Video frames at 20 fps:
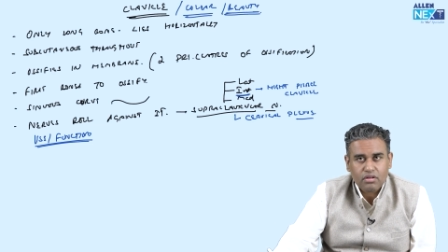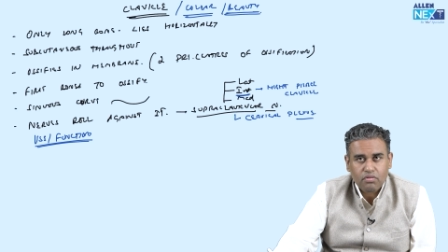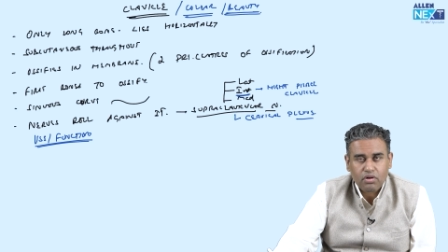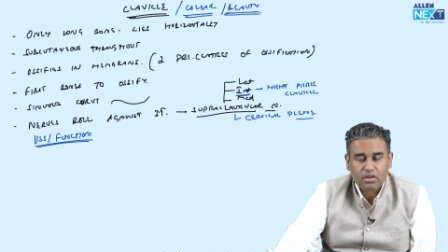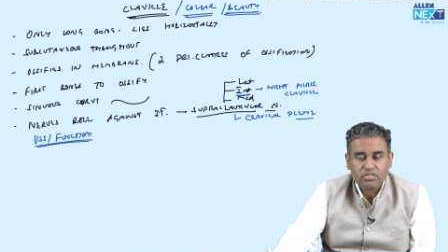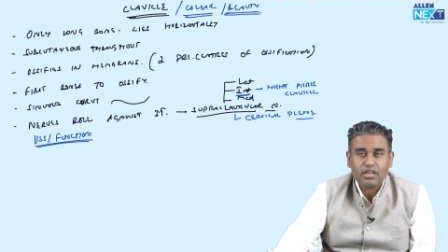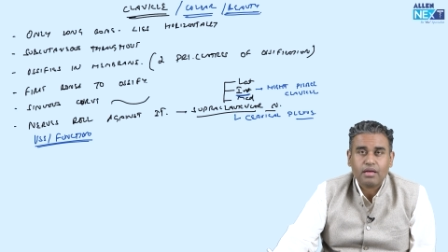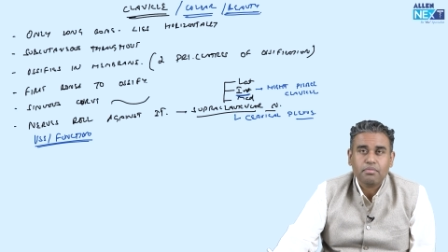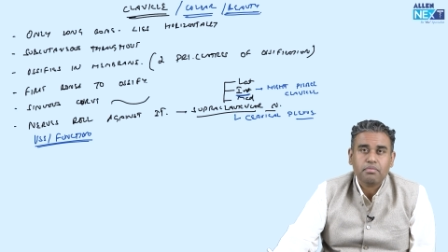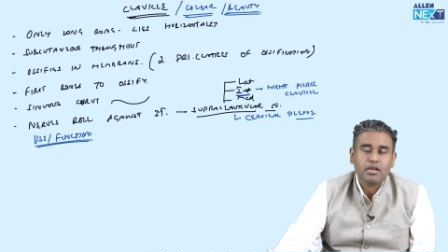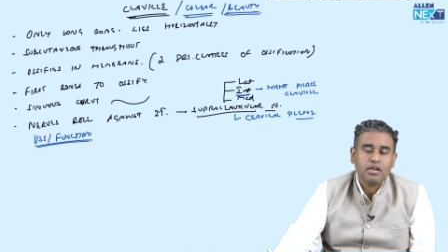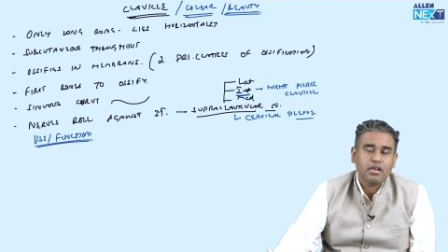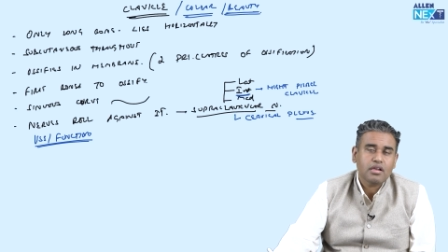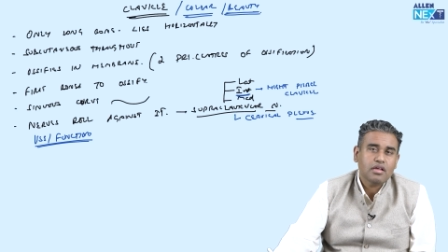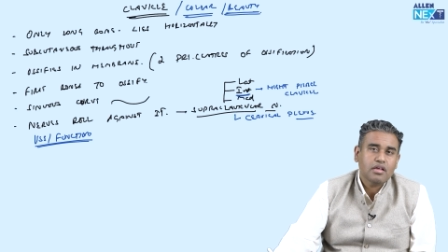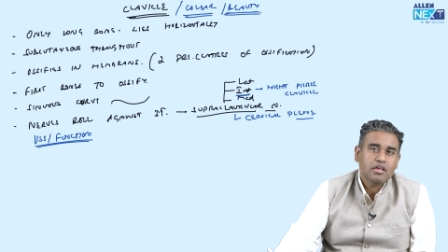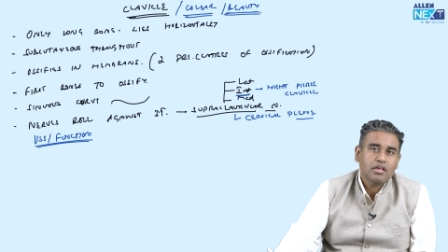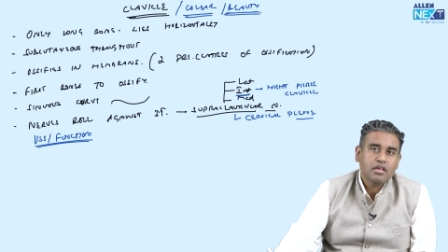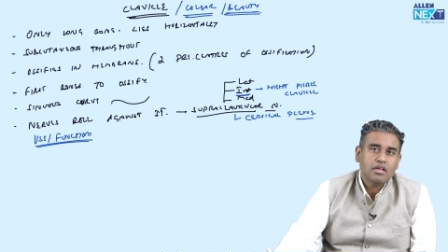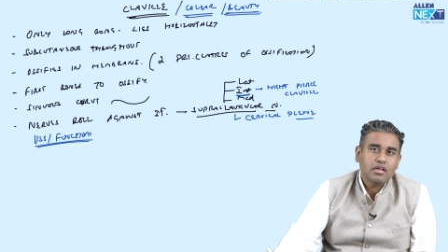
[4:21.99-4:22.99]
For example,
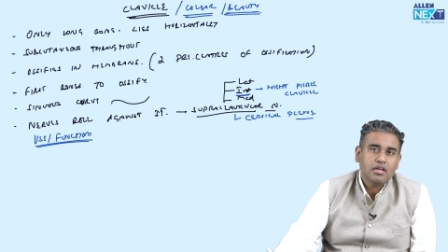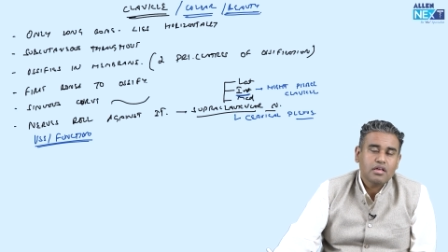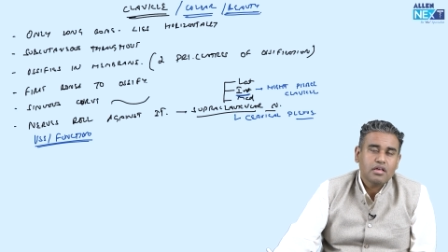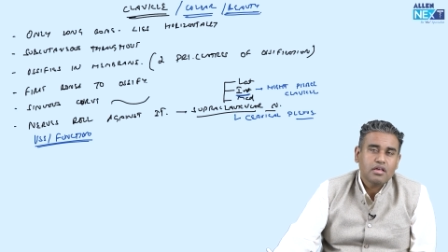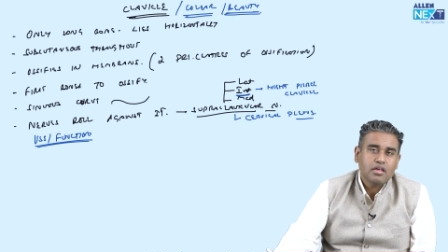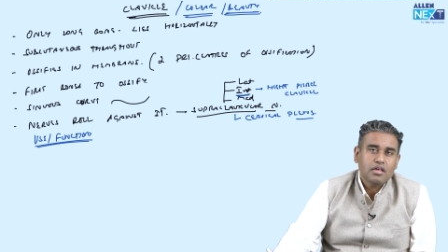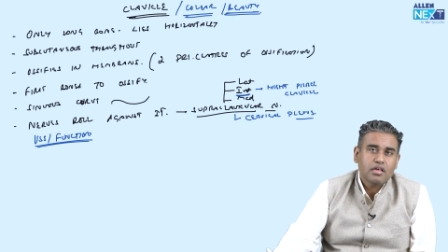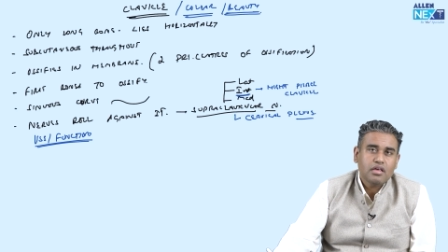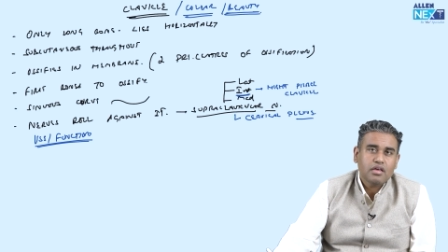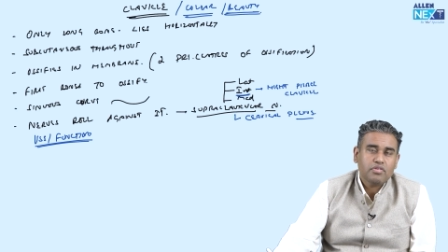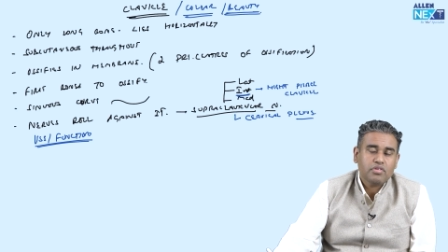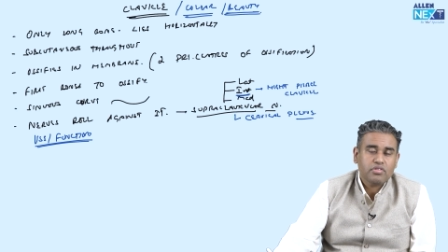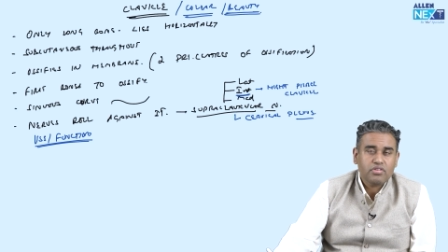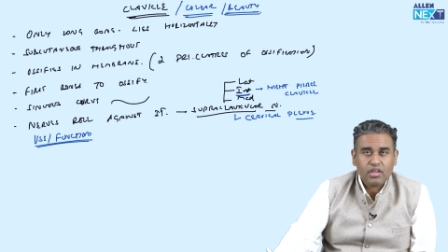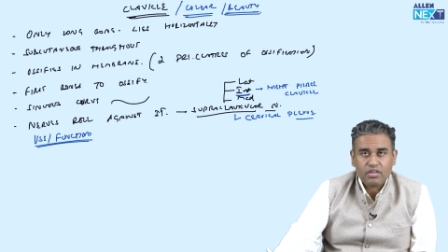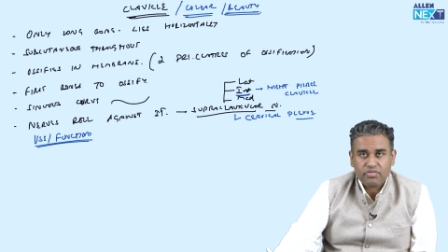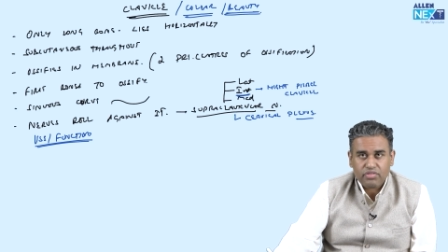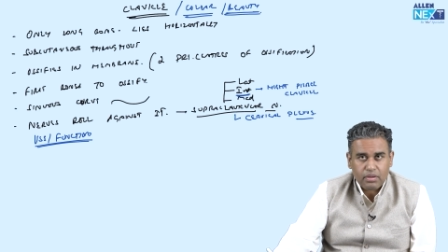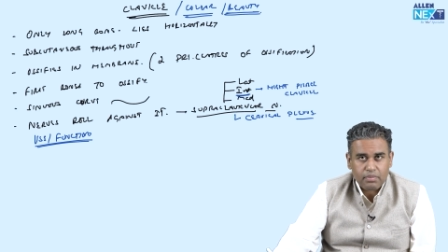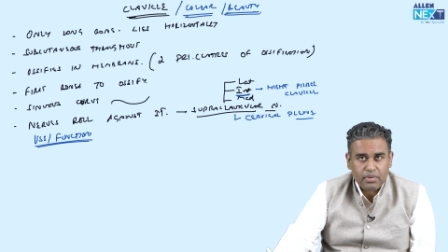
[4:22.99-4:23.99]
if you
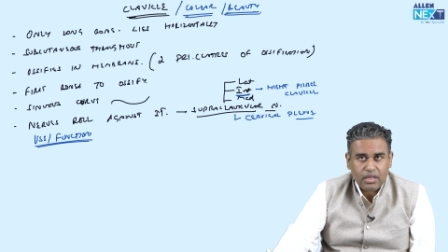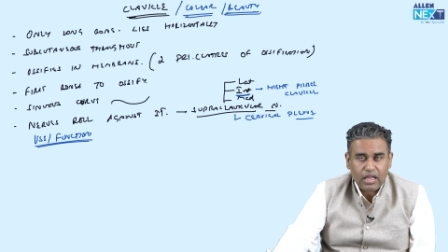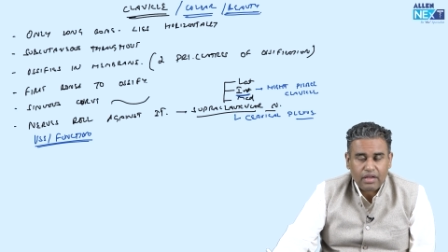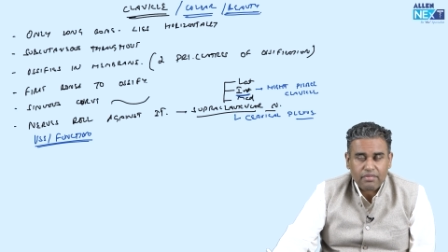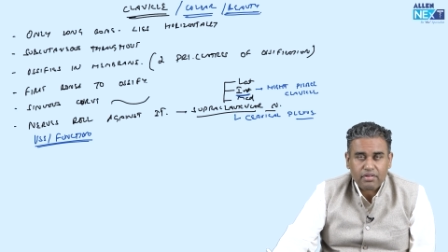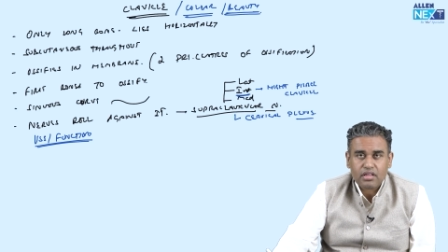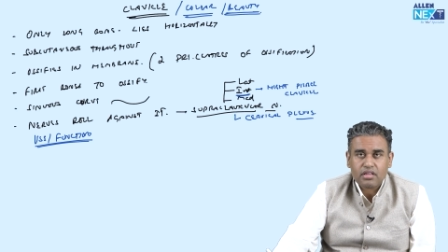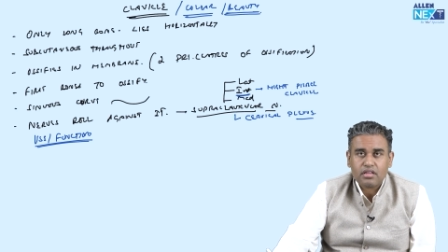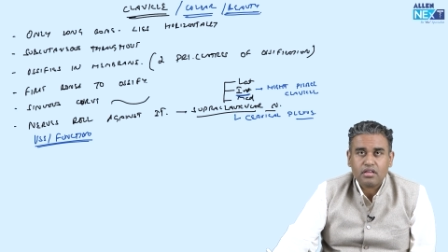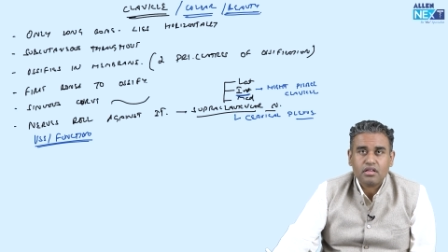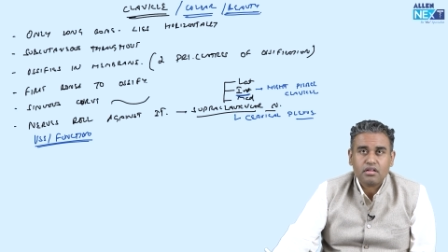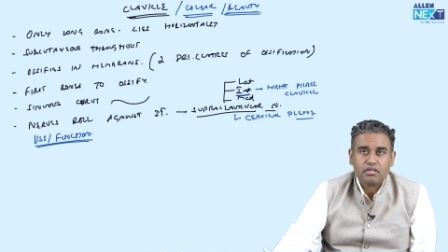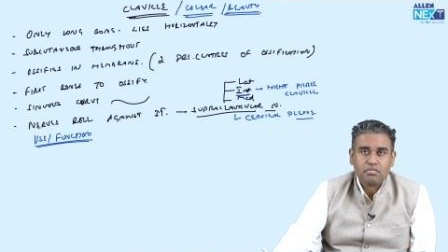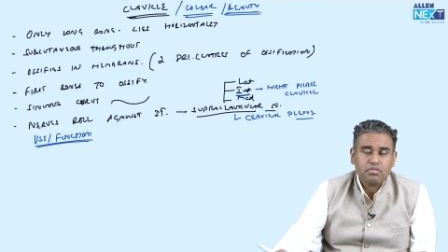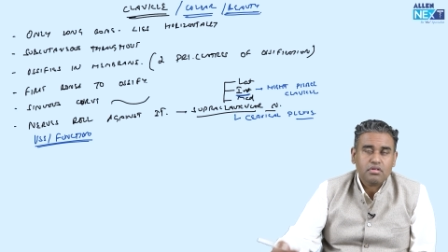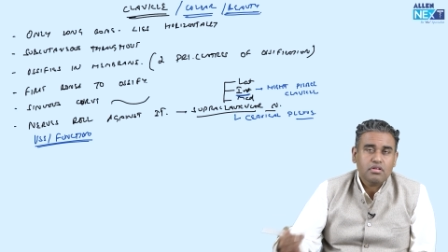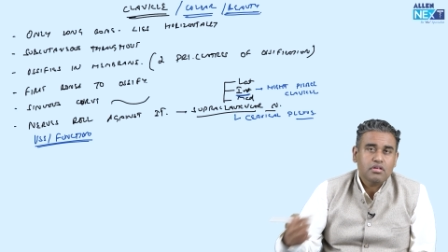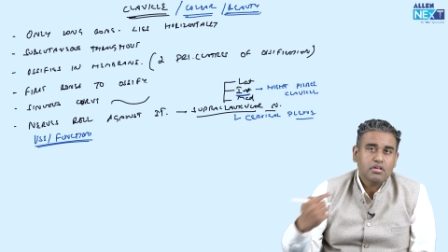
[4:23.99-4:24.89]
see a female having a